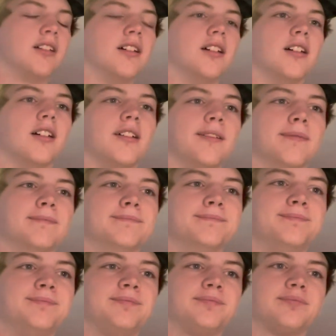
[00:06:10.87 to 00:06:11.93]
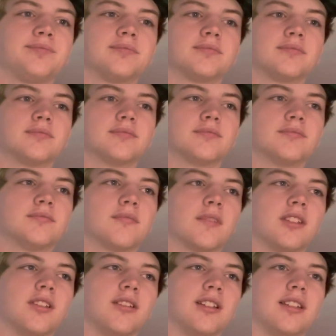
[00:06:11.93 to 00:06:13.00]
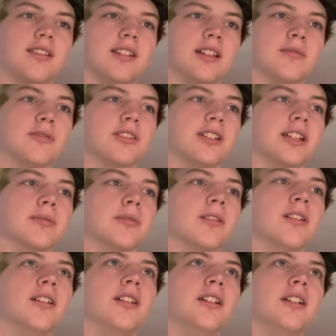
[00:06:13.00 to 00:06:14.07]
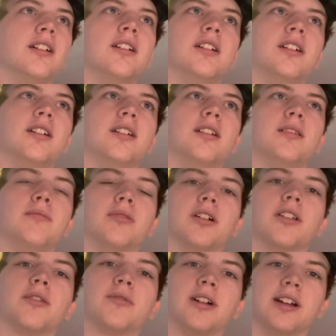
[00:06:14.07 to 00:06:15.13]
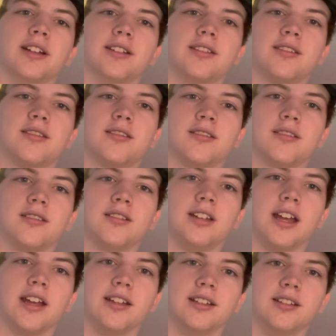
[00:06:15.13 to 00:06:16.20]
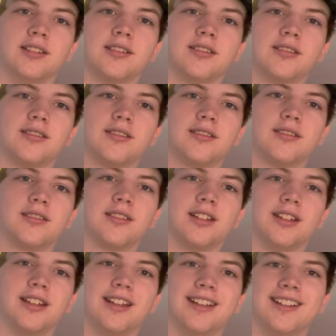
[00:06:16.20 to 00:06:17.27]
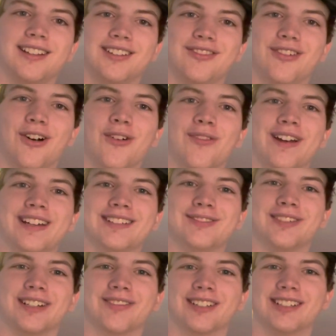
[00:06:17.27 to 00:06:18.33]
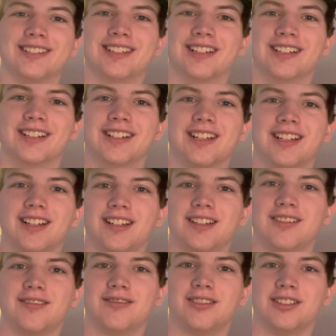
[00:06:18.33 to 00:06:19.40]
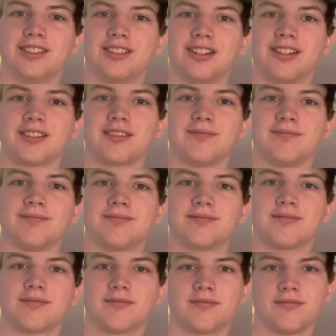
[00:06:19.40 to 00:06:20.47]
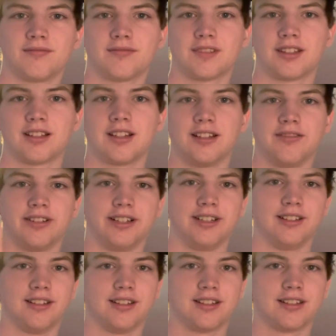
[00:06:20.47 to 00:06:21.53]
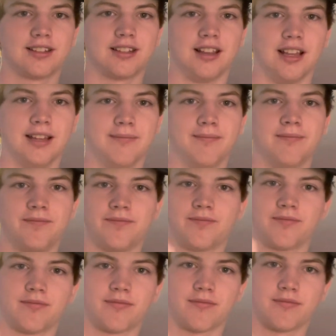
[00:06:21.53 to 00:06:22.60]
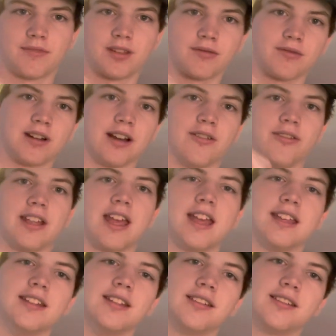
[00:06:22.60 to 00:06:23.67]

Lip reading: Um, so it stays more stable. But otherwise, yeah, his foam head's pretty much done, which is awesome. It's got a very slim, round head.